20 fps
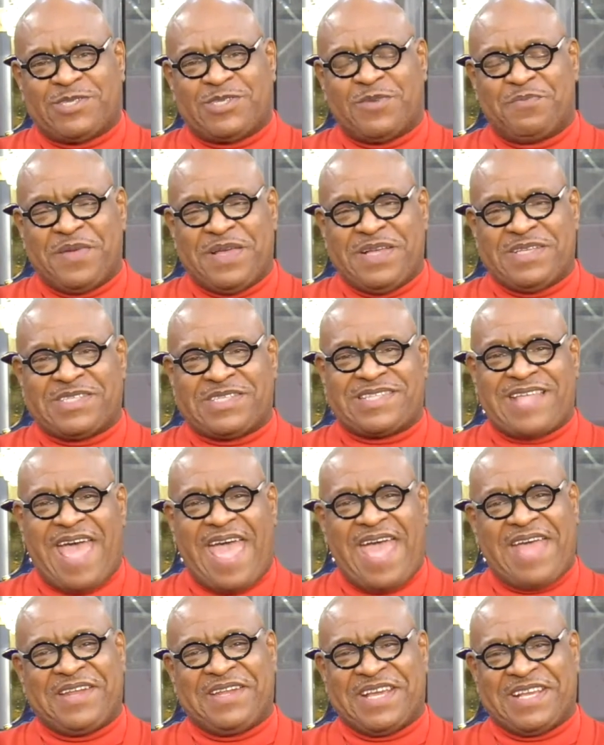to be
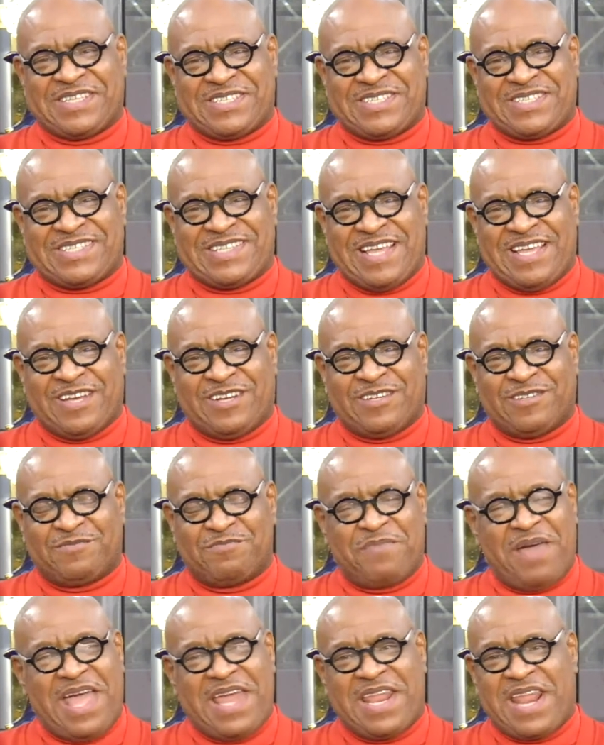standing still.
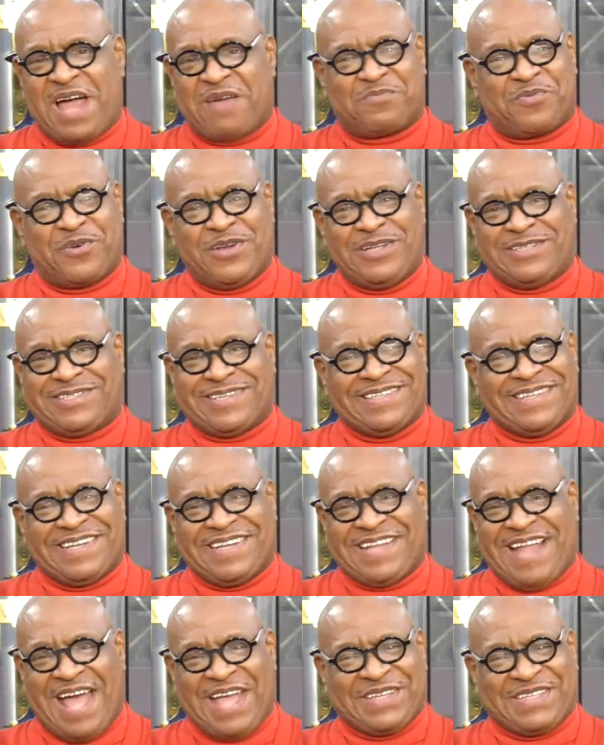Man, I'm preaching
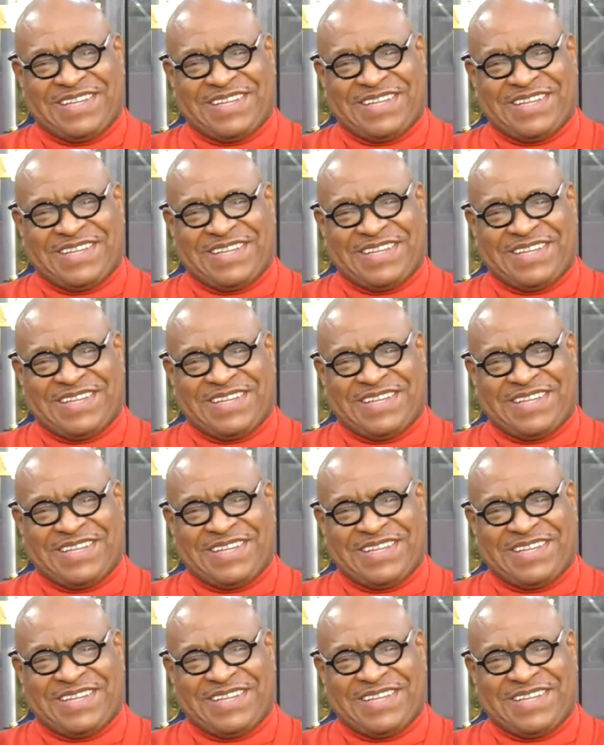tonight.